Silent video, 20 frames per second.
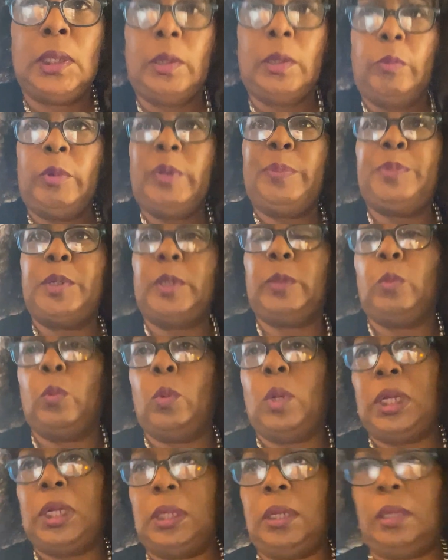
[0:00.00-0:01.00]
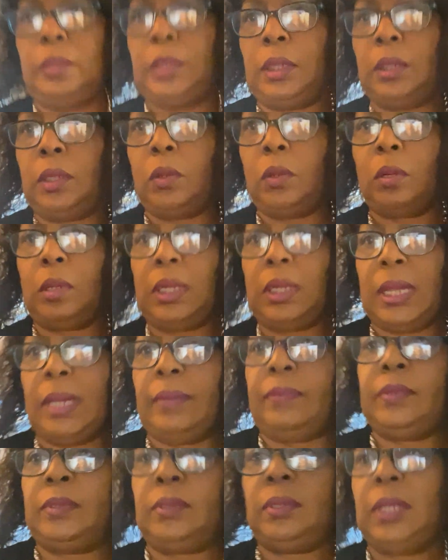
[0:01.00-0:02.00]
We put one on the lower
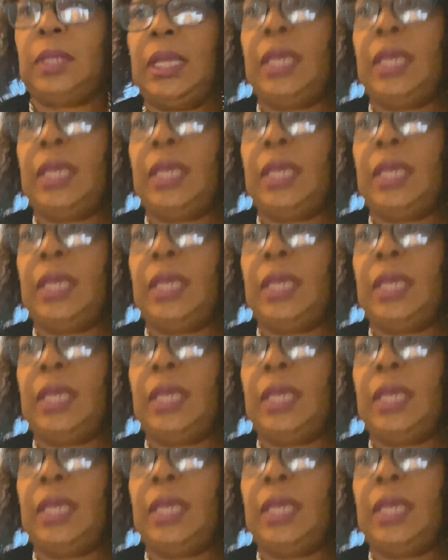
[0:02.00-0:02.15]
level,